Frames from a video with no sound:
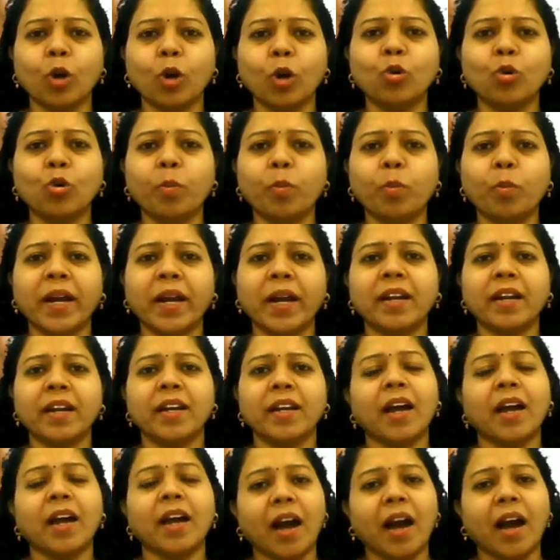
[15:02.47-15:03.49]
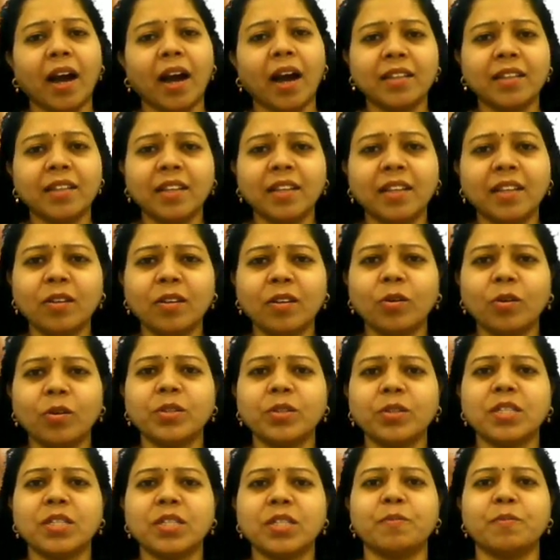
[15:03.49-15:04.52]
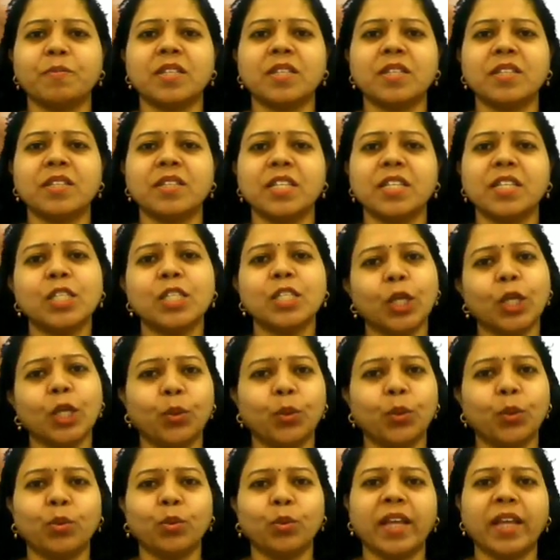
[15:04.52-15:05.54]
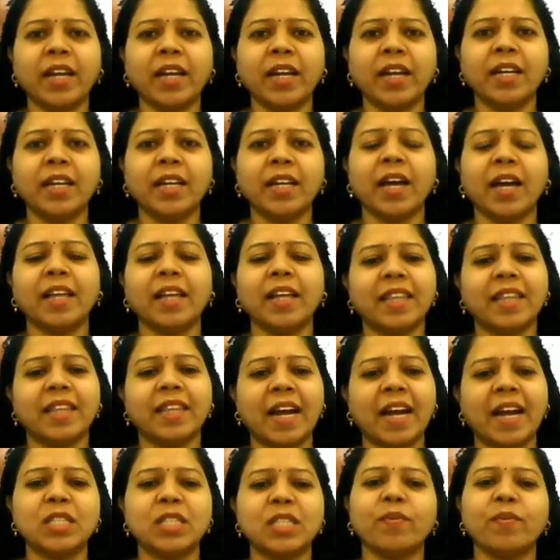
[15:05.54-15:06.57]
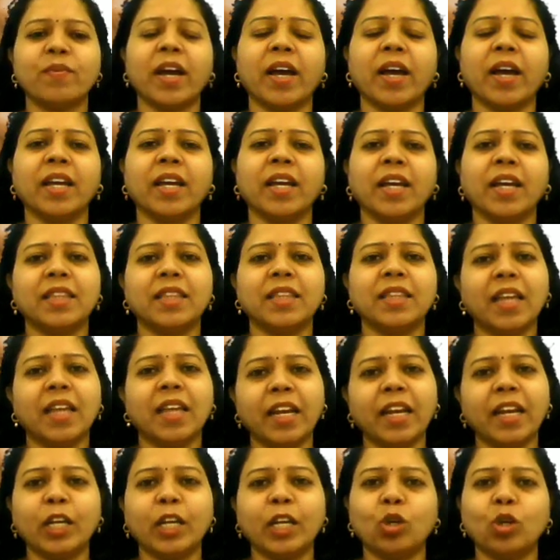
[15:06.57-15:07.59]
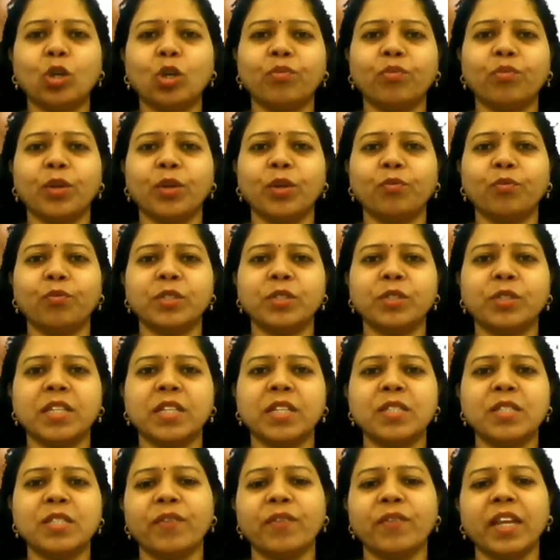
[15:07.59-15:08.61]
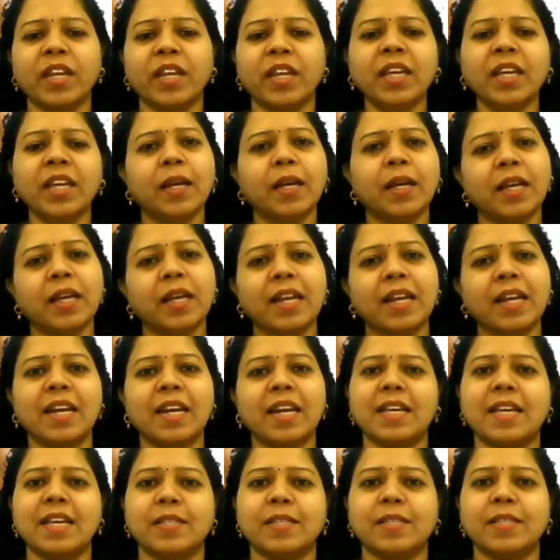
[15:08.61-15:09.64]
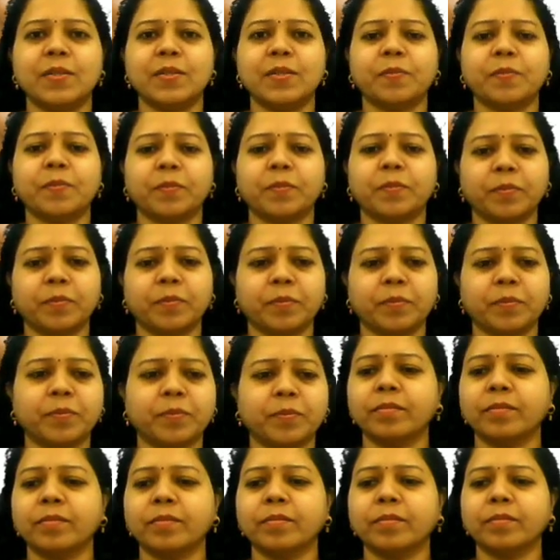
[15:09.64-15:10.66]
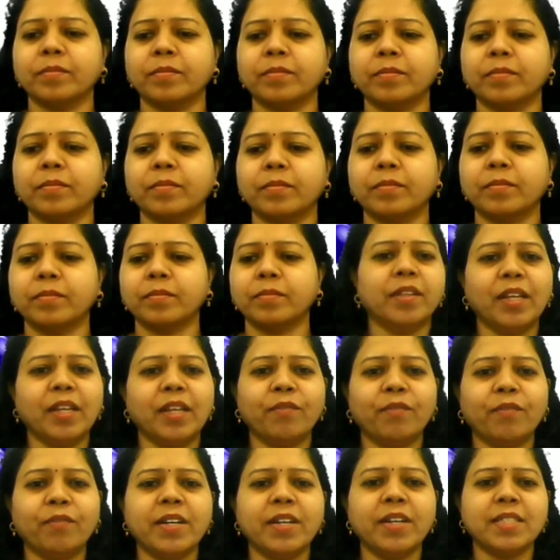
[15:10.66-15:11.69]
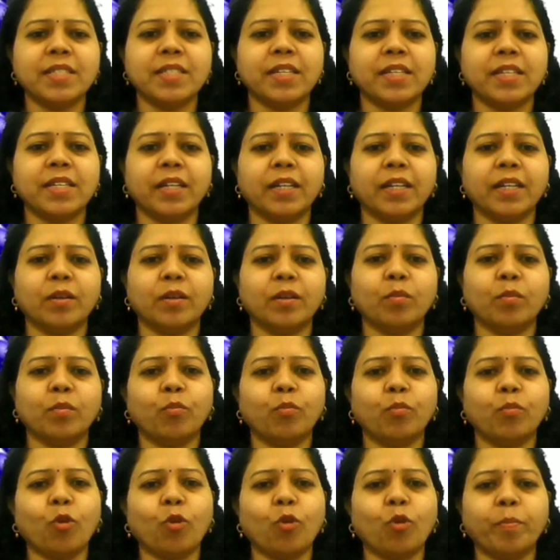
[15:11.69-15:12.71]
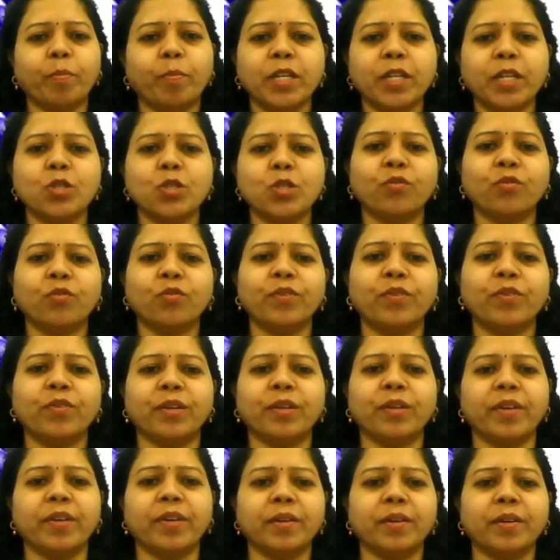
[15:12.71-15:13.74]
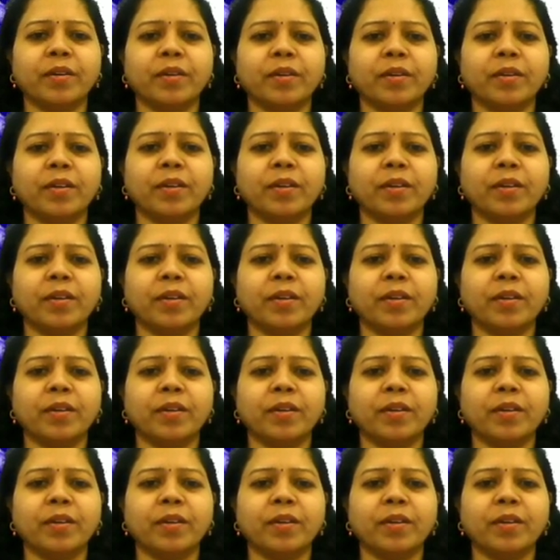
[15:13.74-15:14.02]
occupy other substances into that, and that's why the rate of diffusion is very less. The liquid state. Properties of liquid.